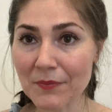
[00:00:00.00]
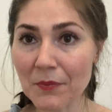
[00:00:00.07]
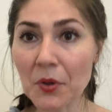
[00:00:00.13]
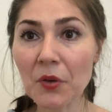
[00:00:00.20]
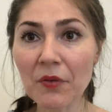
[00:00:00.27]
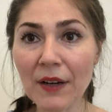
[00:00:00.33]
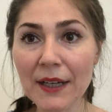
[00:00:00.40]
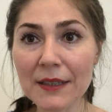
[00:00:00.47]

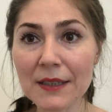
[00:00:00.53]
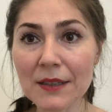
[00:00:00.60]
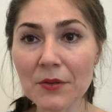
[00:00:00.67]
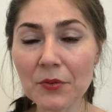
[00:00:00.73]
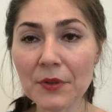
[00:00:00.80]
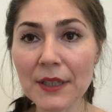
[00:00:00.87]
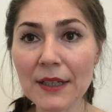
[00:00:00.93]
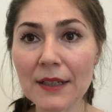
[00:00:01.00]
provided
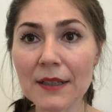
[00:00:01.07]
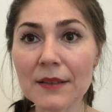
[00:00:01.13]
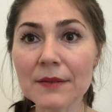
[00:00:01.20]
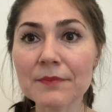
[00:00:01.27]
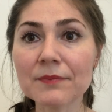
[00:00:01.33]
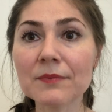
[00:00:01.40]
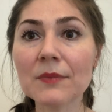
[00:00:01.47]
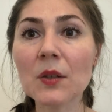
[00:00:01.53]
we are
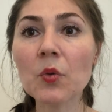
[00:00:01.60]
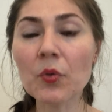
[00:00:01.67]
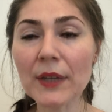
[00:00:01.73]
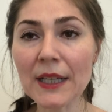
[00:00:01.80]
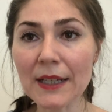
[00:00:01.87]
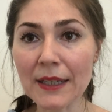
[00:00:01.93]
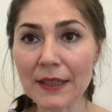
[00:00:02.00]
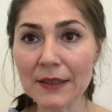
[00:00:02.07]

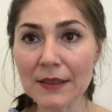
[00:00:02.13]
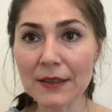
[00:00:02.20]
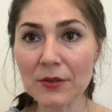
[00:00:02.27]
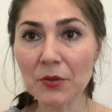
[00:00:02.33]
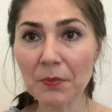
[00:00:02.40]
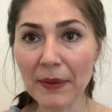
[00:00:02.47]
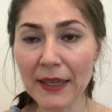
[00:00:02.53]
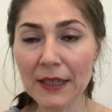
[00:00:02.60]
willing
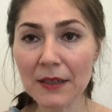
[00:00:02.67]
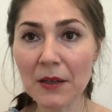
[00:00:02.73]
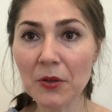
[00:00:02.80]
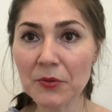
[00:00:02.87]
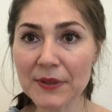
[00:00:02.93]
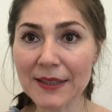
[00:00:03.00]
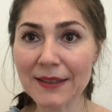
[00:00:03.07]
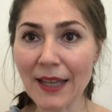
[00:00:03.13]
to pay
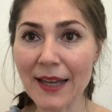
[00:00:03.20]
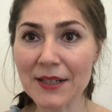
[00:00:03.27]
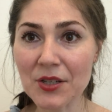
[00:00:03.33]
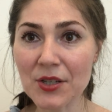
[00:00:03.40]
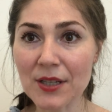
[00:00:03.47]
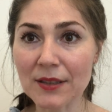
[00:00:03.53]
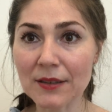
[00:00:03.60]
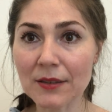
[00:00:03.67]
close
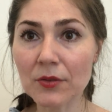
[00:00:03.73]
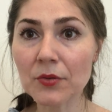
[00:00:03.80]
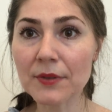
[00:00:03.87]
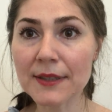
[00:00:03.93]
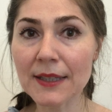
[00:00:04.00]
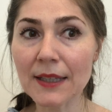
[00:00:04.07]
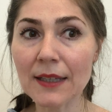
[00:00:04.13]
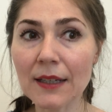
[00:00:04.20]
attention to
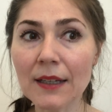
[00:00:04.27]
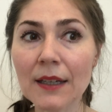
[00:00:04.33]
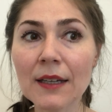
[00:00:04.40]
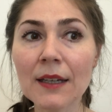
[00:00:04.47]
see